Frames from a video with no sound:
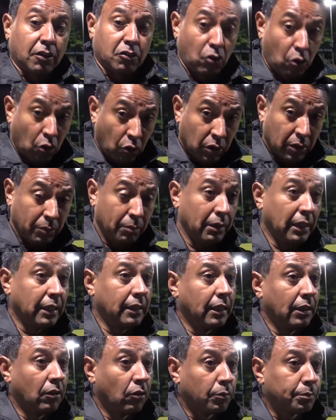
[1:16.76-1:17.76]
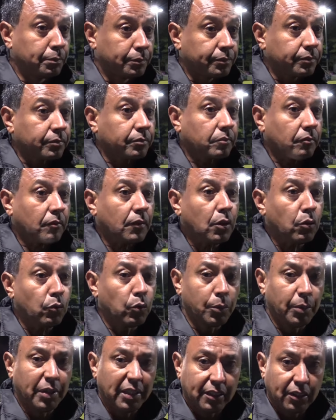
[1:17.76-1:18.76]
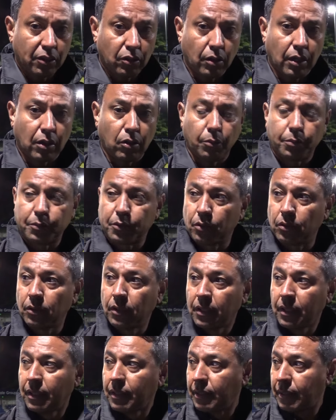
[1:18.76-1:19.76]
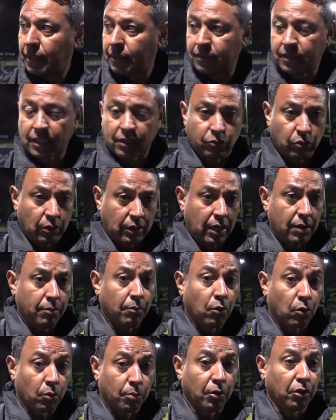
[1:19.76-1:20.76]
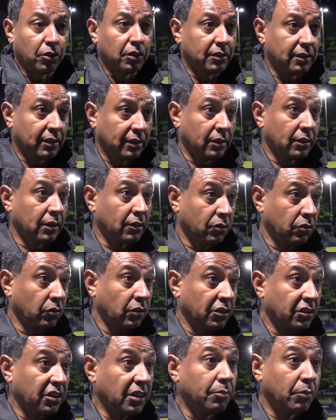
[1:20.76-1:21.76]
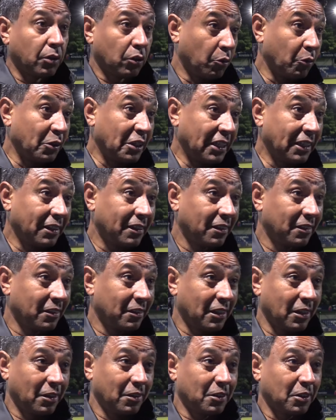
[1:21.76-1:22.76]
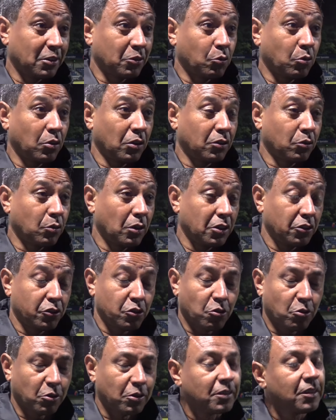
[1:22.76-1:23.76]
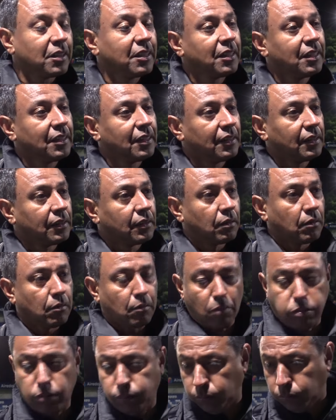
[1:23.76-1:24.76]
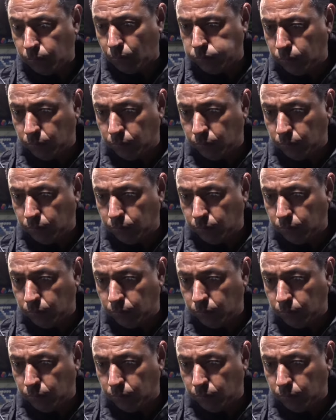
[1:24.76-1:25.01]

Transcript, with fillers: slowly building up. We building up. I hope so. Start to arrive more bodies in, into the team because we need the, the squad is quite short. I think certainly the second half we